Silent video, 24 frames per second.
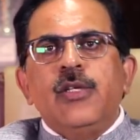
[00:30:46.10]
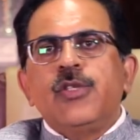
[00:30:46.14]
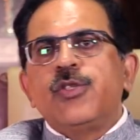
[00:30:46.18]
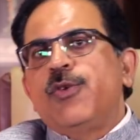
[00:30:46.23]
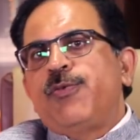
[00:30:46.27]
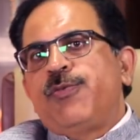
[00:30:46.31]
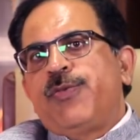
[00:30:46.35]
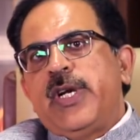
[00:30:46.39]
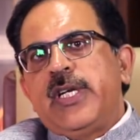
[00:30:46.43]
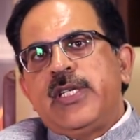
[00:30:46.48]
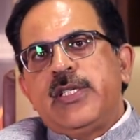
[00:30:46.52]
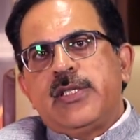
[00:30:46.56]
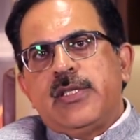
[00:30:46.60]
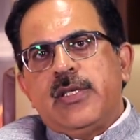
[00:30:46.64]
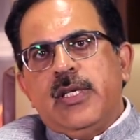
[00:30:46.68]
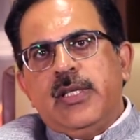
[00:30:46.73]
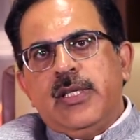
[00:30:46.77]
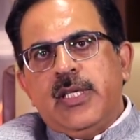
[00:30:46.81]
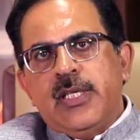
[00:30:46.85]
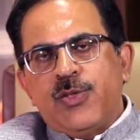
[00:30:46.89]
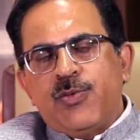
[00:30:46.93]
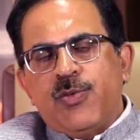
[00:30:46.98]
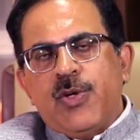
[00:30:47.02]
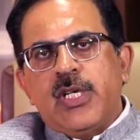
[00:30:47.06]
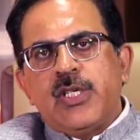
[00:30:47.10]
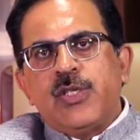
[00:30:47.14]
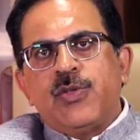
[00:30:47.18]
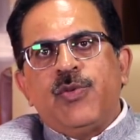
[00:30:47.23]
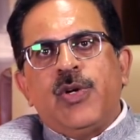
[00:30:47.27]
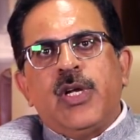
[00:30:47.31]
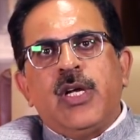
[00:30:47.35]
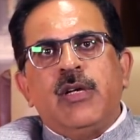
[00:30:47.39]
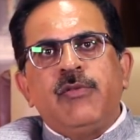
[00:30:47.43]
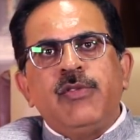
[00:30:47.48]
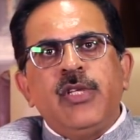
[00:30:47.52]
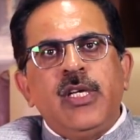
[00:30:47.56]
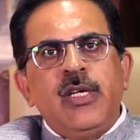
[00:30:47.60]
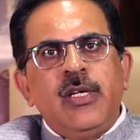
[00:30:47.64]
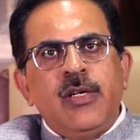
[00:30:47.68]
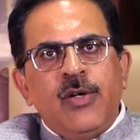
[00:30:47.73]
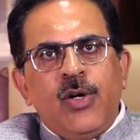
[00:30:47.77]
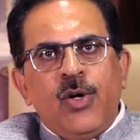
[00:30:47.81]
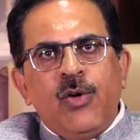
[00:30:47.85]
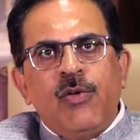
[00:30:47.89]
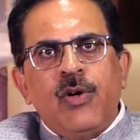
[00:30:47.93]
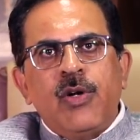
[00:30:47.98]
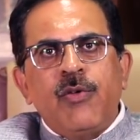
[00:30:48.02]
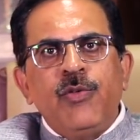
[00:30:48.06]
So friends, this was one of the
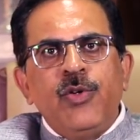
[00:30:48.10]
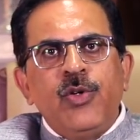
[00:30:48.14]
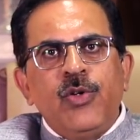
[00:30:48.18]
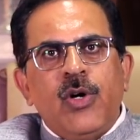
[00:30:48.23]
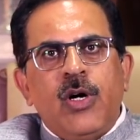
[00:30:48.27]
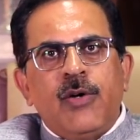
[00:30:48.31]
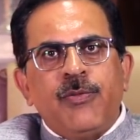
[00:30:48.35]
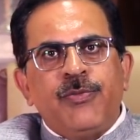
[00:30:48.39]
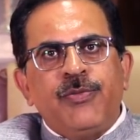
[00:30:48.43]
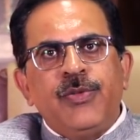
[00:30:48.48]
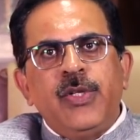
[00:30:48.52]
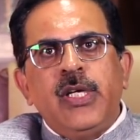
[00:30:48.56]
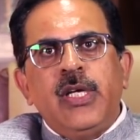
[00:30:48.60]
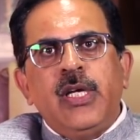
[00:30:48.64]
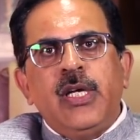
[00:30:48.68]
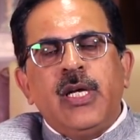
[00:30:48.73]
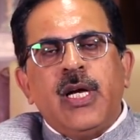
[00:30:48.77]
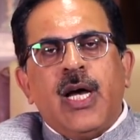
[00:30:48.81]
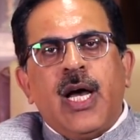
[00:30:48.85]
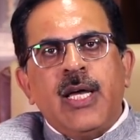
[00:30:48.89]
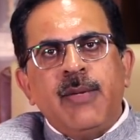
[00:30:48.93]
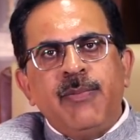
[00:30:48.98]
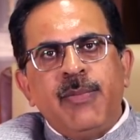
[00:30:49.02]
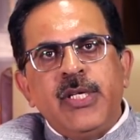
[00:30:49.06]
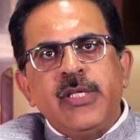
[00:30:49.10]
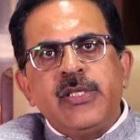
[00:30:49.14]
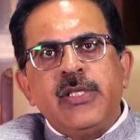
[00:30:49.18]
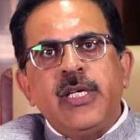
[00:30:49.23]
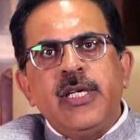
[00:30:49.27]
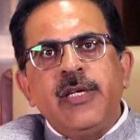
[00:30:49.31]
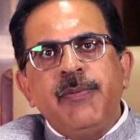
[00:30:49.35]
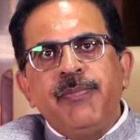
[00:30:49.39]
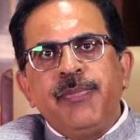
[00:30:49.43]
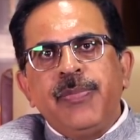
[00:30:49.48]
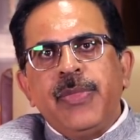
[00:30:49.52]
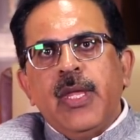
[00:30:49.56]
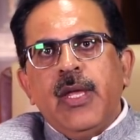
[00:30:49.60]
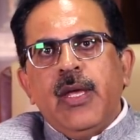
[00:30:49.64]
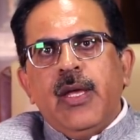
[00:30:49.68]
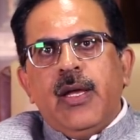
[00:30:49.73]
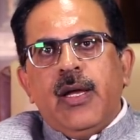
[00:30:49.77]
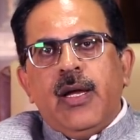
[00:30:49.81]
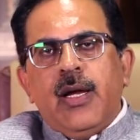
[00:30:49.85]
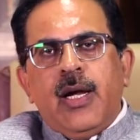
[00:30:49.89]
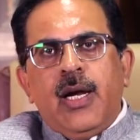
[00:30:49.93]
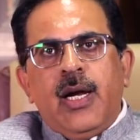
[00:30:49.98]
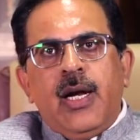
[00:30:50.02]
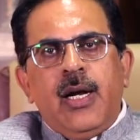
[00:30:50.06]
overview of the IBC
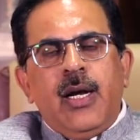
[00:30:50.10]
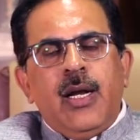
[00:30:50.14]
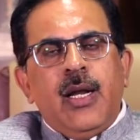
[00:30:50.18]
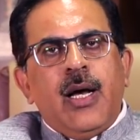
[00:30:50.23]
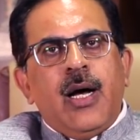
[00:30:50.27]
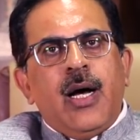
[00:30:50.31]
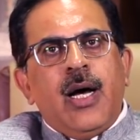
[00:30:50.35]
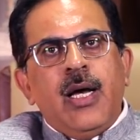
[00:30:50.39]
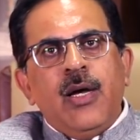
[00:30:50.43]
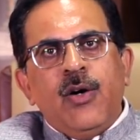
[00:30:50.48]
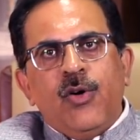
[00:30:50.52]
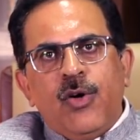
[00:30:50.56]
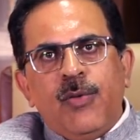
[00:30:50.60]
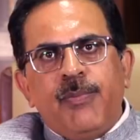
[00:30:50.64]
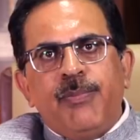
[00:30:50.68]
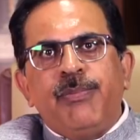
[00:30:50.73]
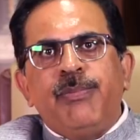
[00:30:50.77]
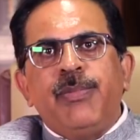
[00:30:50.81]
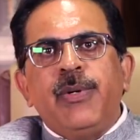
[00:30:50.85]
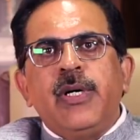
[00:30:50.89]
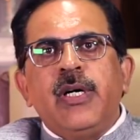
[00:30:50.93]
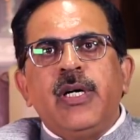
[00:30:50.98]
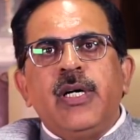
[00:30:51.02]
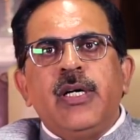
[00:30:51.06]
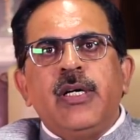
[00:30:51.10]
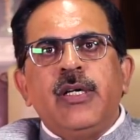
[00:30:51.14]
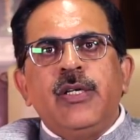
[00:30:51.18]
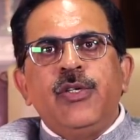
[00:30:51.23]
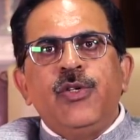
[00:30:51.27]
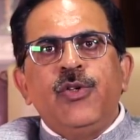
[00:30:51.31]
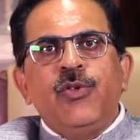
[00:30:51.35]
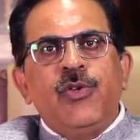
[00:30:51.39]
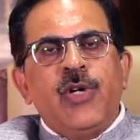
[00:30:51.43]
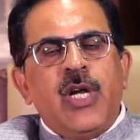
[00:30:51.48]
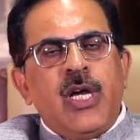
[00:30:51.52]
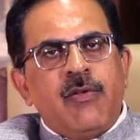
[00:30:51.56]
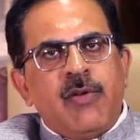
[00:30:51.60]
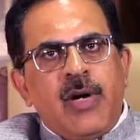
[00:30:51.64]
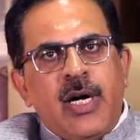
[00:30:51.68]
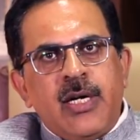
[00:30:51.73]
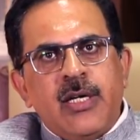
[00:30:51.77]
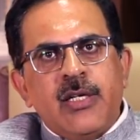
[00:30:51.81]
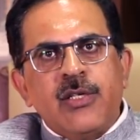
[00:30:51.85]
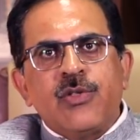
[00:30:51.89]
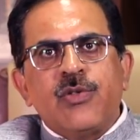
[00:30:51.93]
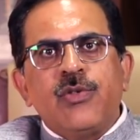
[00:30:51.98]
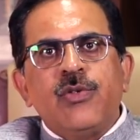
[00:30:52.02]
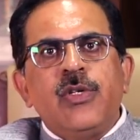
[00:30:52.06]
and I hope you would have
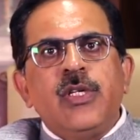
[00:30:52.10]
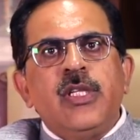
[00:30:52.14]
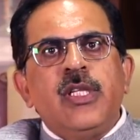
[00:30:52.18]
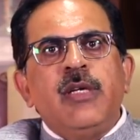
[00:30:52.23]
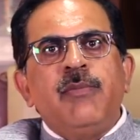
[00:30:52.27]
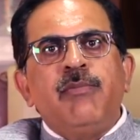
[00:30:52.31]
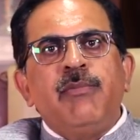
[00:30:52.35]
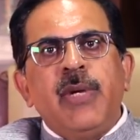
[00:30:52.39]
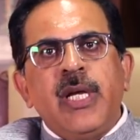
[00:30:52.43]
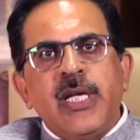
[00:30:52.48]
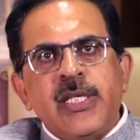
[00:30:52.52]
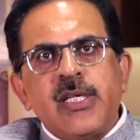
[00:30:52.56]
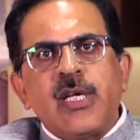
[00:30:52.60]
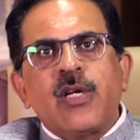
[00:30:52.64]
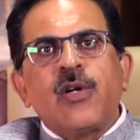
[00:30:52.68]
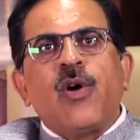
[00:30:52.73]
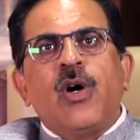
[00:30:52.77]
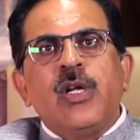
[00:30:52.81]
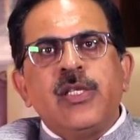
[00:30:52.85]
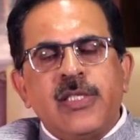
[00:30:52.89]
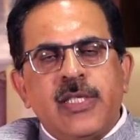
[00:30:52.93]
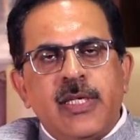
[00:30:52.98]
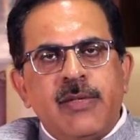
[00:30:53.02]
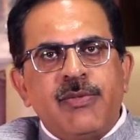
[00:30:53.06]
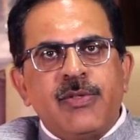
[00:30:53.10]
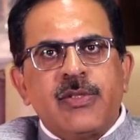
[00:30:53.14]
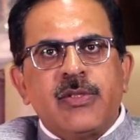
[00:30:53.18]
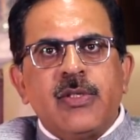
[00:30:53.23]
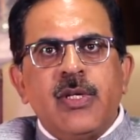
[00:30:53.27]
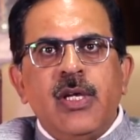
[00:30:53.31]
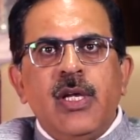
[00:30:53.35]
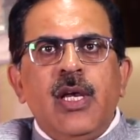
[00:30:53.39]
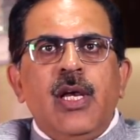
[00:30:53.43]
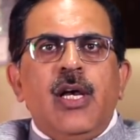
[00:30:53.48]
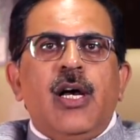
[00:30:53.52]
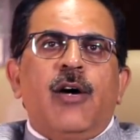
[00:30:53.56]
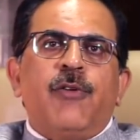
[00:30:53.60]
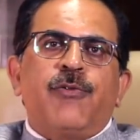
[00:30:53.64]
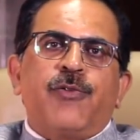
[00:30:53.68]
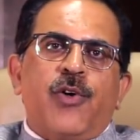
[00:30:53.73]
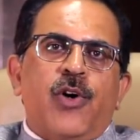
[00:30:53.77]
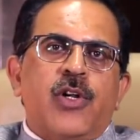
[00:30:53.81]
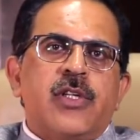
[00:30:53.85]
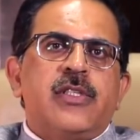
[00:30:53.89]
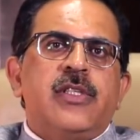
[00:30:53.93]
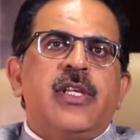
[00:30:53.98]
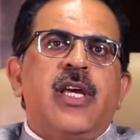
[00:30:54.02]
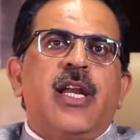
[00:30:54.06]
understood the major concepts. Of
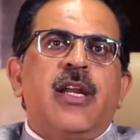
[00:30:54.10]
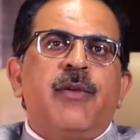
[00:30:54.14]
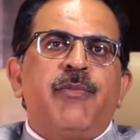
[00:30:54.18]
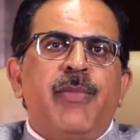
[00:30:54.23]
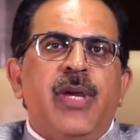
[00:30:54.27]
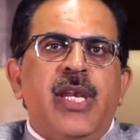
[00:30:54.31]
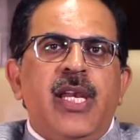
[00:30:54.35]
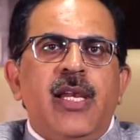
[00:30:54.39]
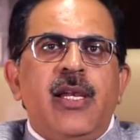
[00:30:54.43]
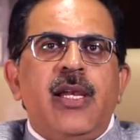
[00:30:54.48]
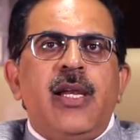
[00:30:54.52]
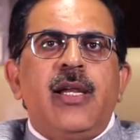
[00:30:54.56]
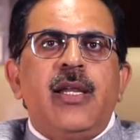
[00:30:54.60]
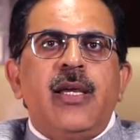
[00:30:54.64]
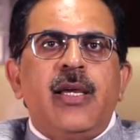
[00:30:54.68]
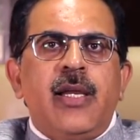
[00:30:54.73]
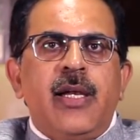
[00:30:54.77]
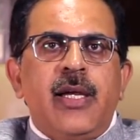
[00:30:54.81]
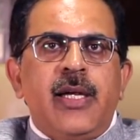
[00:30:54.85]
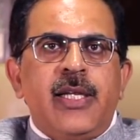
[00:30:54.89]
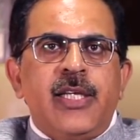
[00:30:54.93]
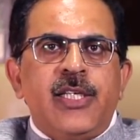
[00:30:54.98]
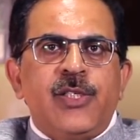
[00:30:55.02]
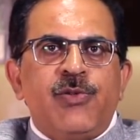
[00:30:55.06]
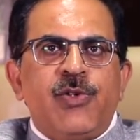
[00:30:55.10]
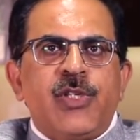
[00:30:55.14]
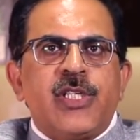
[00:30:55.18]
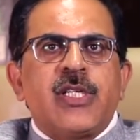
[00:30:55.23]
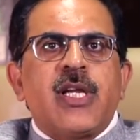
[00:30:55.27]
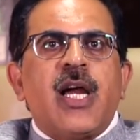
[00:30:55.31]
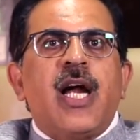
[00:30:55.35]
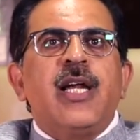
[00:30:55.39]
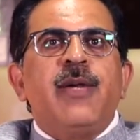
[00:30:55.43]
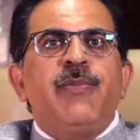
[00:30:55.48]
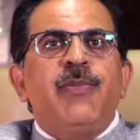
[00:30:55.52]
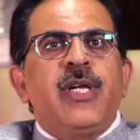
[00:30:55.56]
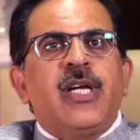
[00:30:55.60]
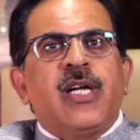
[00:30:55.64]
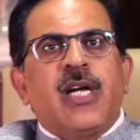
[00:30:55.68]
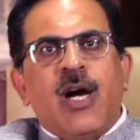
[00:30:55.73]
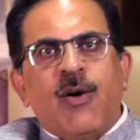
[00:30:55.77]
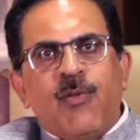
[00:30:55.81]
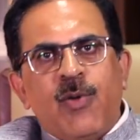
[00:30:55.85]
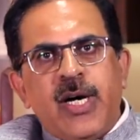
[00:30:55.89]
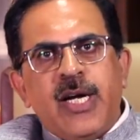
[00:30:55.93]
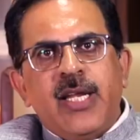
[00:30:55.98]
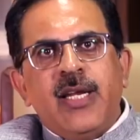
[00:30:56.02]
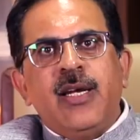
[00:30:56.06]
course, there are many nitty-gritties which can't be
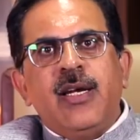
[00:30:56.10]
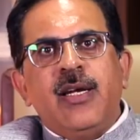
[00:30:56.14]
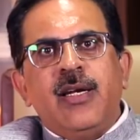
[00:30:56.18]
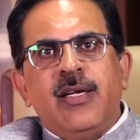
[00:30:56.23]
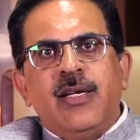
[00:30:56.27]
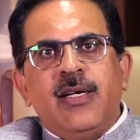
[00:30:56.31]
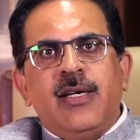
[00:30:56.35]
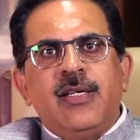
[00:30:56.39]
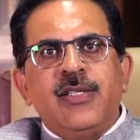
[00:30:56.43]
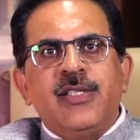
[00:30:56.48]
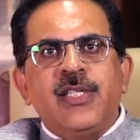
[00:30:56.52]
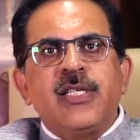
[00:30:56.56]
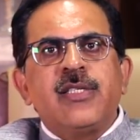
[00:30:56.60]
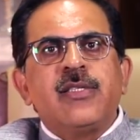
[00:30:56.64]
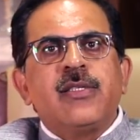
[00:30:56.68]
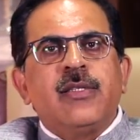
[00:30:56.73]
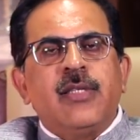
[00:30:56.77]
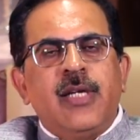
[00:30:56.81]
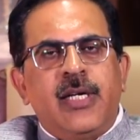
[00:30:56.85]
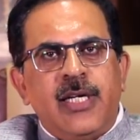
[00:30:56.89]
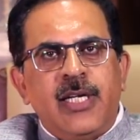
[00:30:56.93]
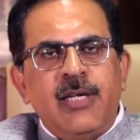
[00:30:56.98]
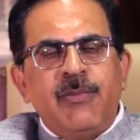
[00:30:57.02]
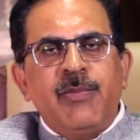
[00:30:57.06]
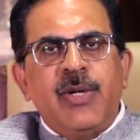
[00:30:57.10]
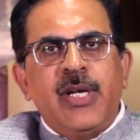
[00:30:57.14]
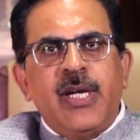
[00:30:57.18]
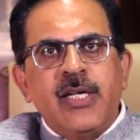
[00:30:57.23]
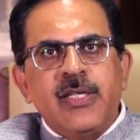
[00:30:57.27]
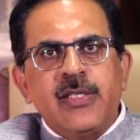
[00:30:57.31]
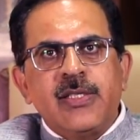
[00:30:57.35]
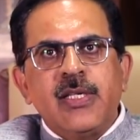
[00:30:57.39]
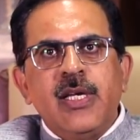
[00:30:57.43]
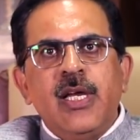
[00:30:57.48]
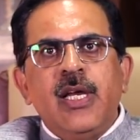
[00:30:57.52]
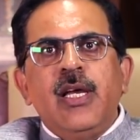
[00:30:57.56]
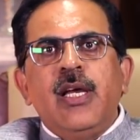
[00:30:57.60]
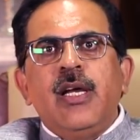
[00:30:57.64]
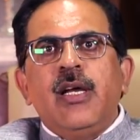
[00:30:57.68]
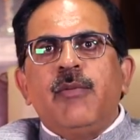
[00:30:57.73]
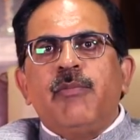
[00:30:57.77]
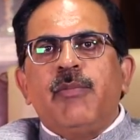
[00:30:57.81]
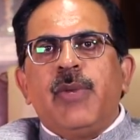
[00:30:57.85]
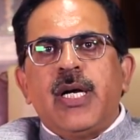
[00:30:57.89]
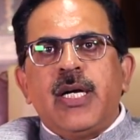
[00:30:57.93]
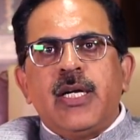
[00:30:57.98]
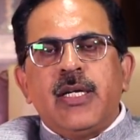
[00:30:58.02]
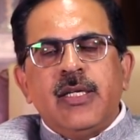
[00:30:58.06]
covered in just 30 minutes,
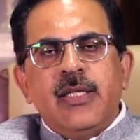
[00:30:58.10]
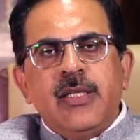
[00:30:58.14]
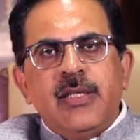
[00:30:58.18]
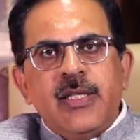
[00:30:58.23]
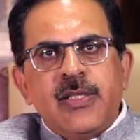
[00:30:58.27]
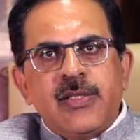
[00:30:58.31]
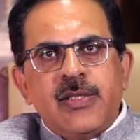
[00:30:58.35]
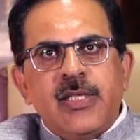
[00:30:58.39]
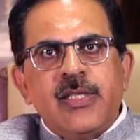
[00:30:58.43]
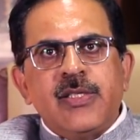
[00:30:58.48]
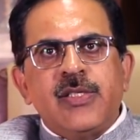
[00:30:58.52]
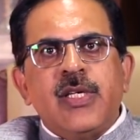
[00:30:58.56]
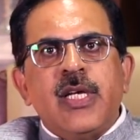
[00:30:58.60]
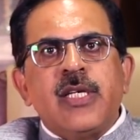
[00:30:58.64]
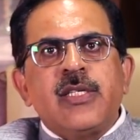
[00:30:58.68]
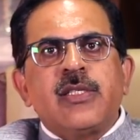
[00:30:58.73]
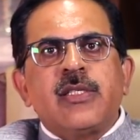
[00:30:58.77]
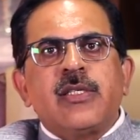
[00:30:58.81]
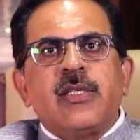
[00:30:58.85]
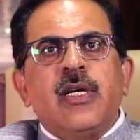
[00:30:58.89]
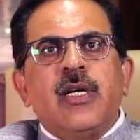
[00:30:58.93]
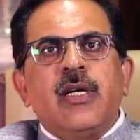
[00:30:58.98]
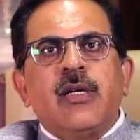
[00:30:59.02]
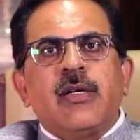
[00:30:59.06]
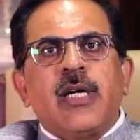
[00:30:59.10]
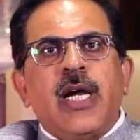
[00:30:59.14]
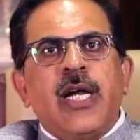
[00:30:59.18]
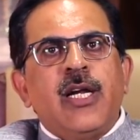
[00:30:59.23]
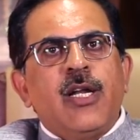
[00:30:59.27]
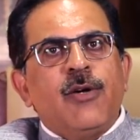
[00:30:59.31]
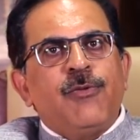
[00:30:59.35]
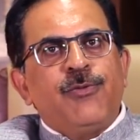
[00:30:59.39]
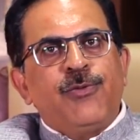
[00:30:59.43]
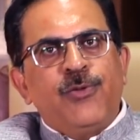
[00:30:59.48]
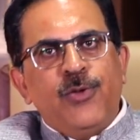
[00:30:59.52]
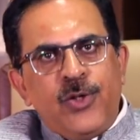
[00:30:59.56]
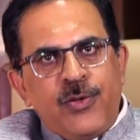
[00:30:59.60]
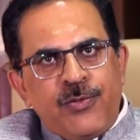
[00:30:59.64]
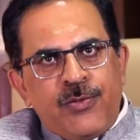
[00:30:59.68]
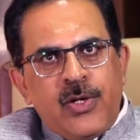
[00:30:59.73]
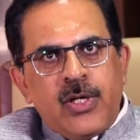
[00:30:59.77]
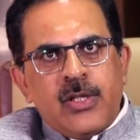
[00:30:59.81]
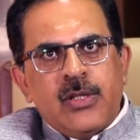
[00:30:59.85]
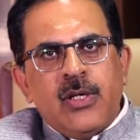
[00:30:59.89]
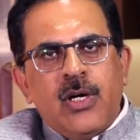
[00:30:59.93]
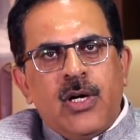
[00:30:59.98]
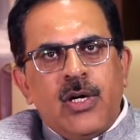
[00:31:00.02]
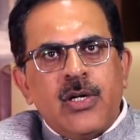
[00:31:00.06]
but this is just a kind of food
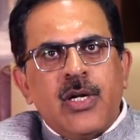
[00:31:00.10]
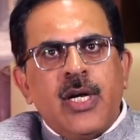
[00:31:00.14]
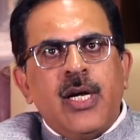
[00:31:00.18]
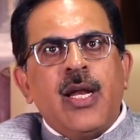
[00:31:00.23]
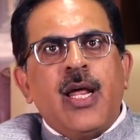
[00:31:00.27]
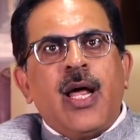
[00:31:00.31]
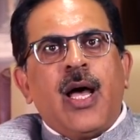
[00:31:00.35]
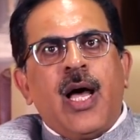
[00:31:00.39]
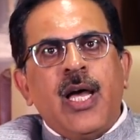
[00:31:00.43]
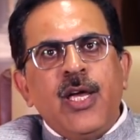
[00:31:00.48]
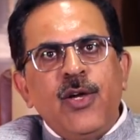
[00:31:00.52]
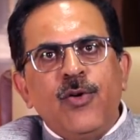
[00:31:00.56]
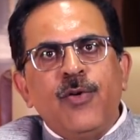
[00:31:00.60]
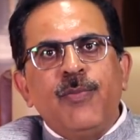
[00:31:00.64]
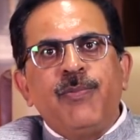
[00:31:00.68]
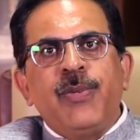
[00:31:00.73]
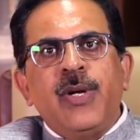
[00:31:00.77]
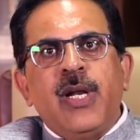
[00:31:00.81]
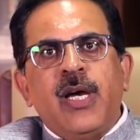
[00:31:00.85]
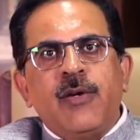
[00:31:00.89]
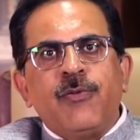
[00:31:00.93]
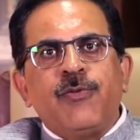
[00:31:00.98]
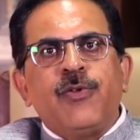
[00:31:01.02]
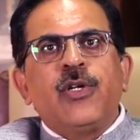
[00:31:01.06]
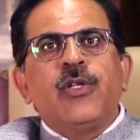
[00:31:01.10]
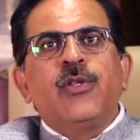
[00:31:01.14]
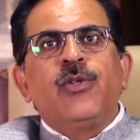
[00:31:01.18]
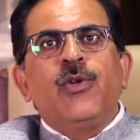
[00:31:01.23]
for thought and eye-opener for